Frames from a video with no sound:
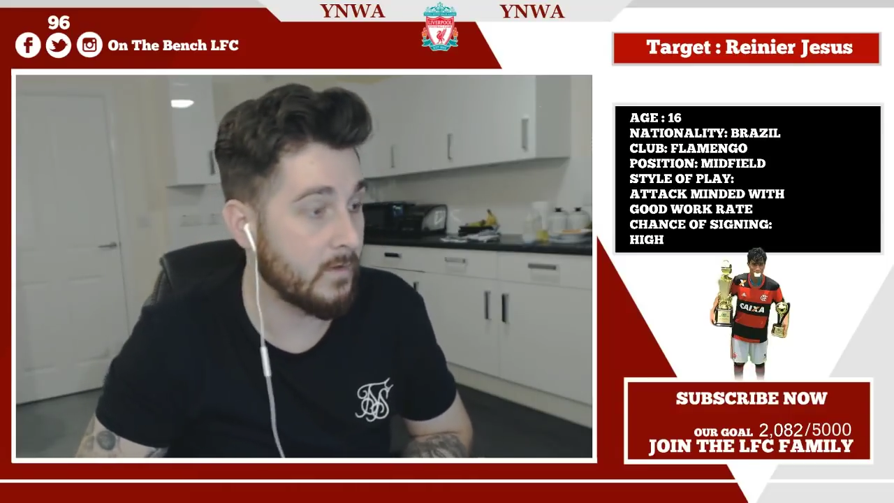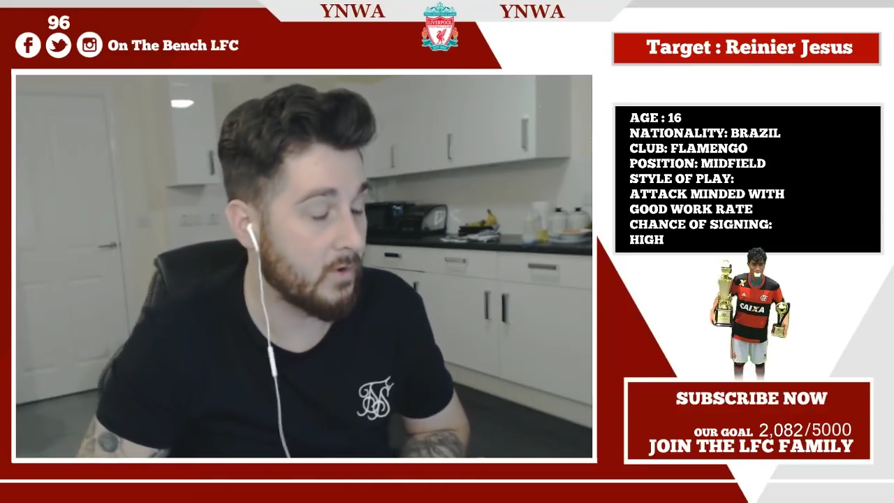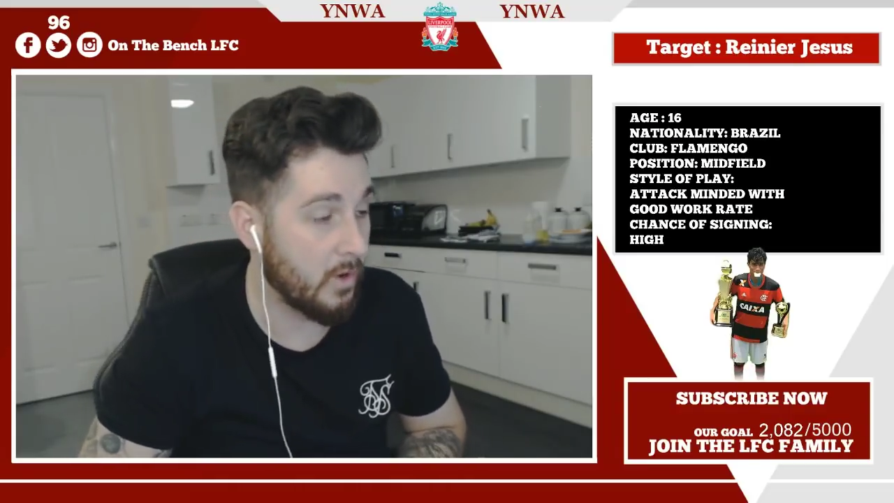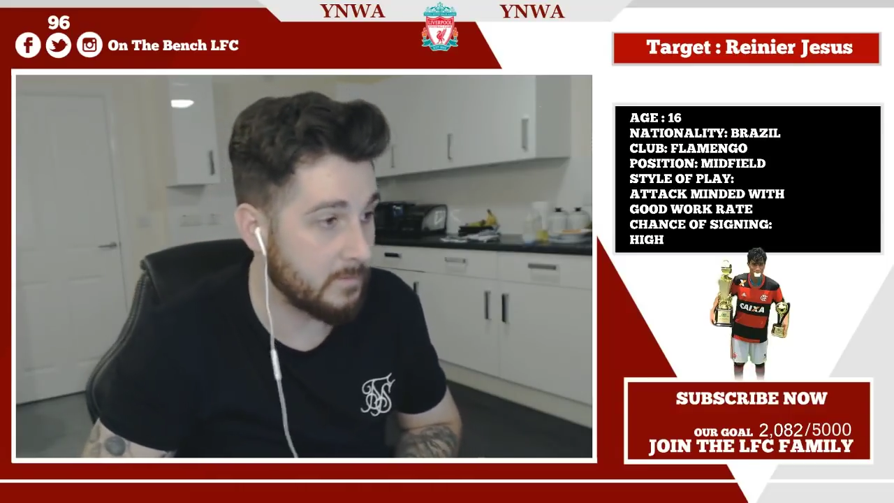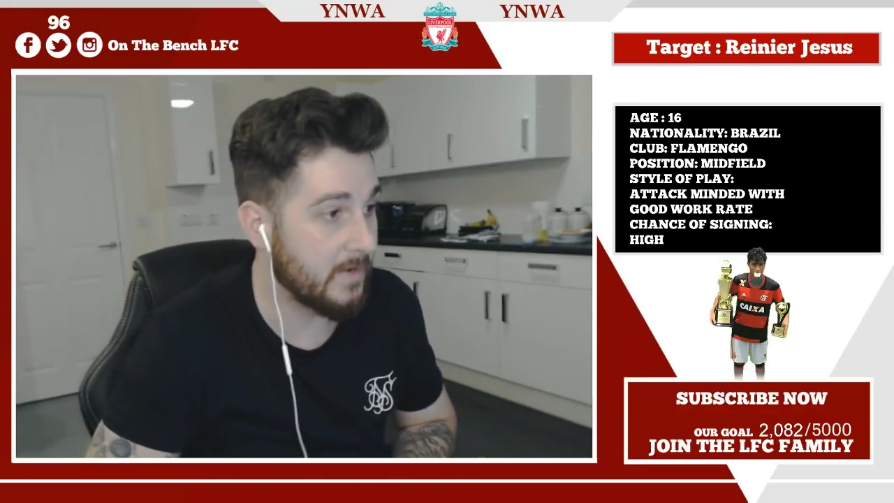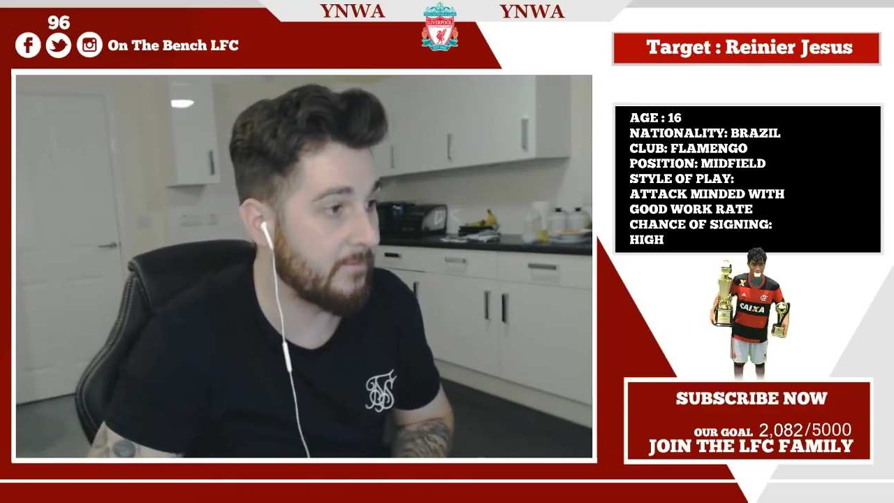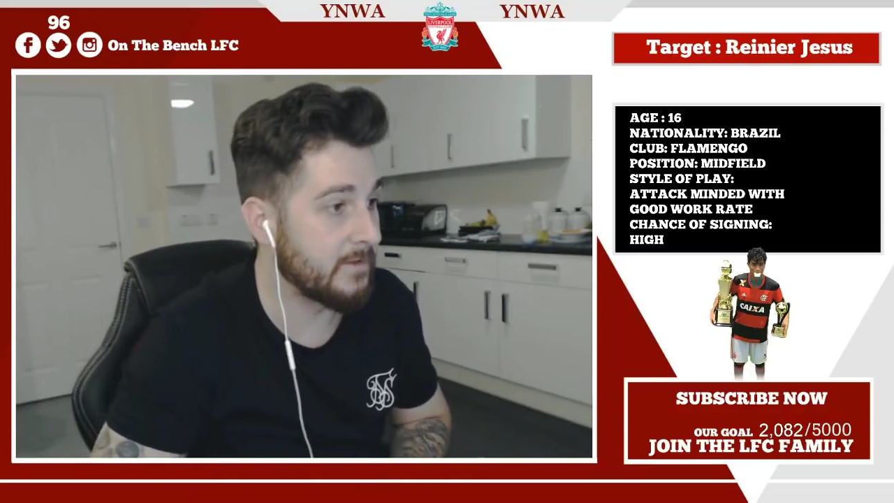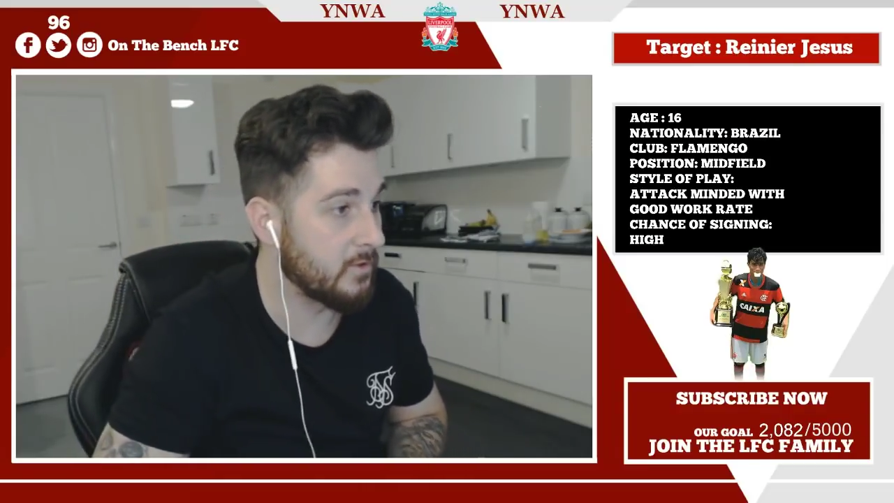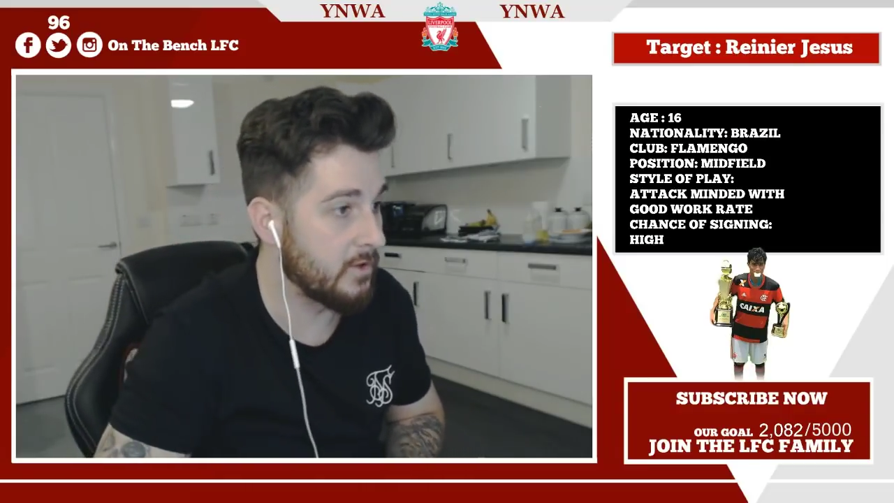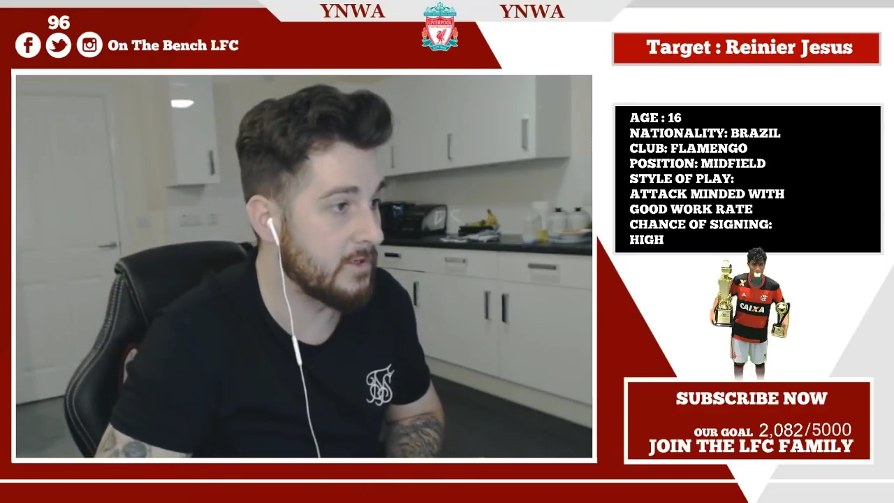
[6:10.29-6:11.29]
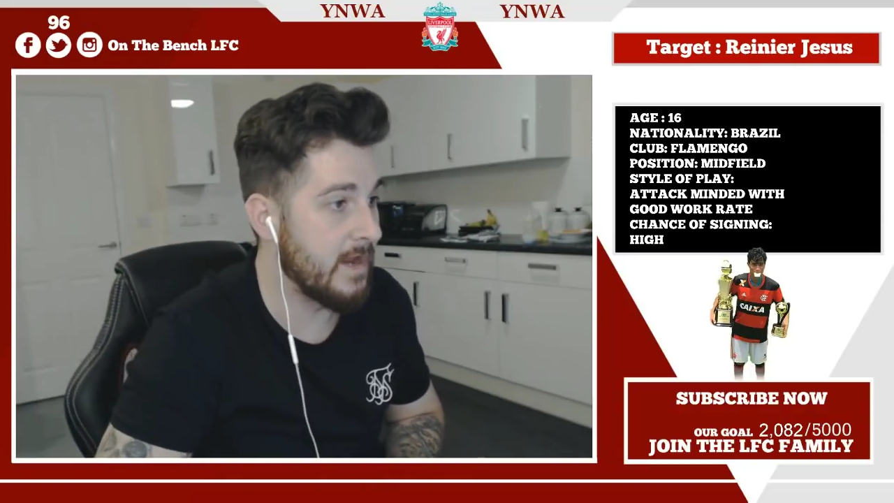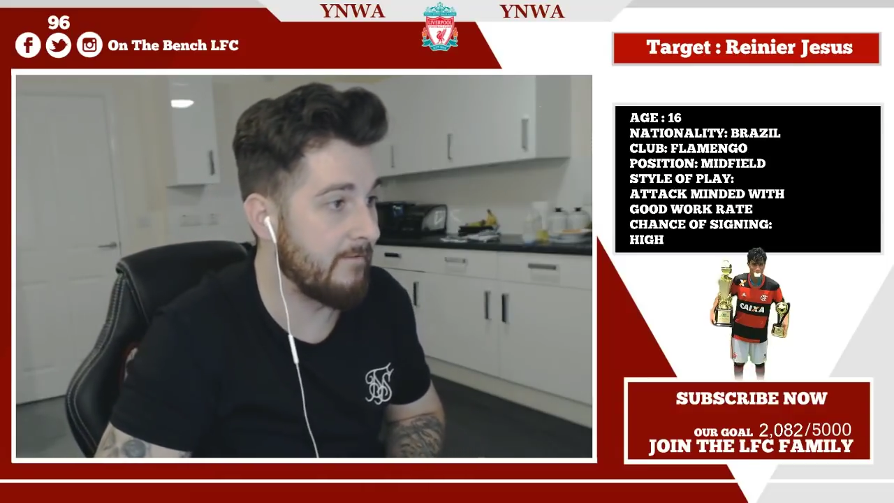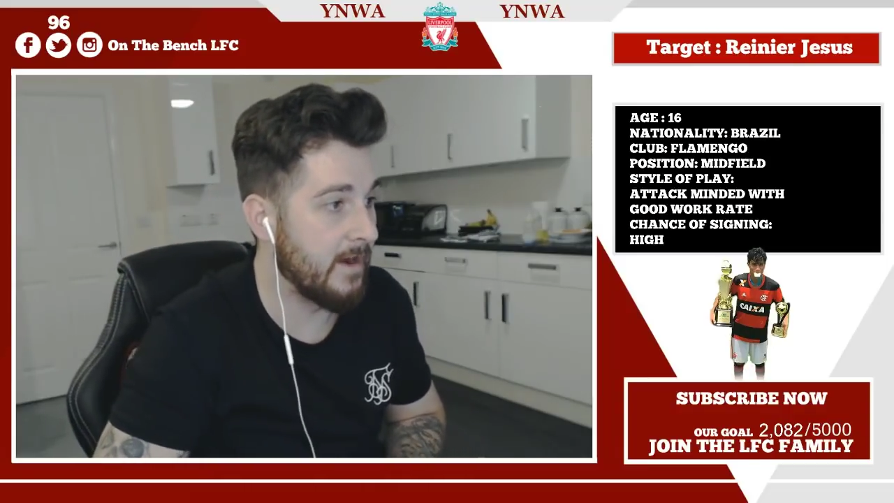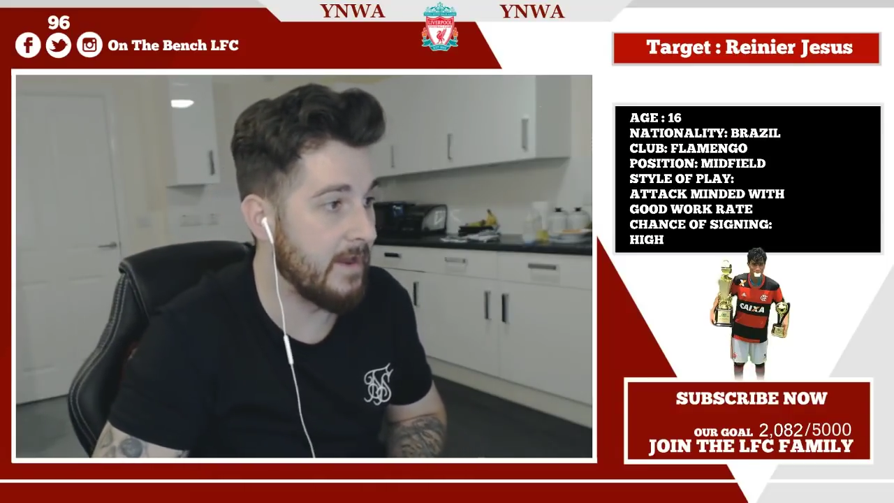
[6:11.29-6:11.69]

Got himself into a good area